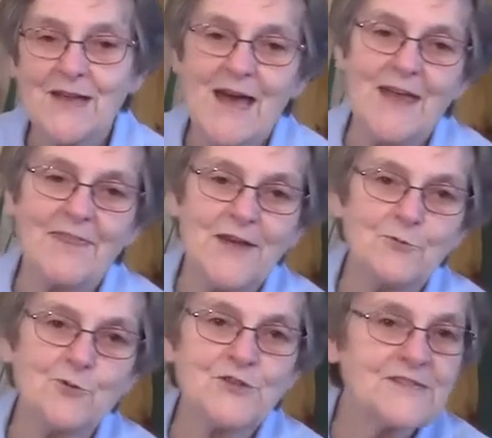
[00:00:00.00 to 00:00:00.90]
and that
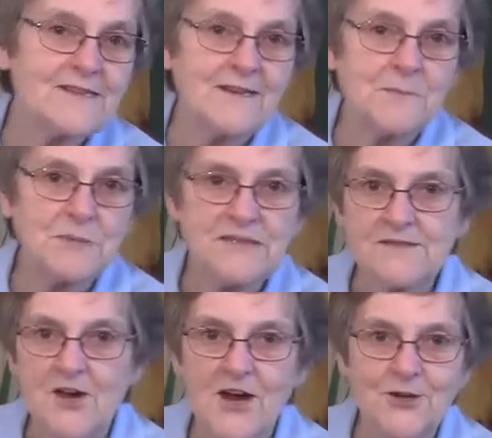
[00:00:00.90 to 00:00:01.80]
we're sitting
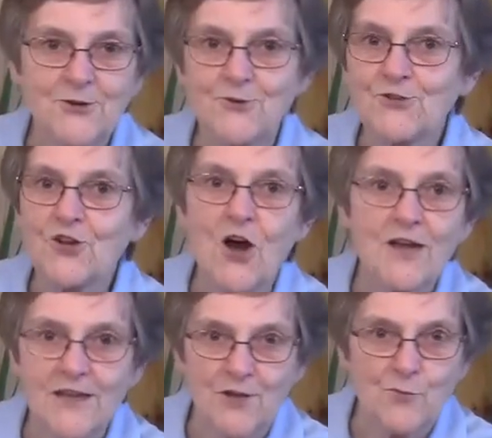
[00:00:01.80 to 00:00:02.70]
beside her
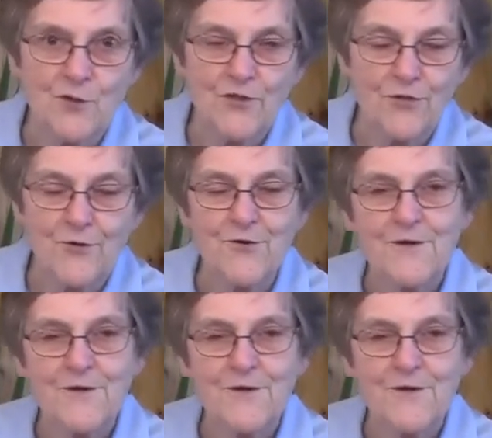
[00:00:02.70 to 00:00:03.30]
talking with her.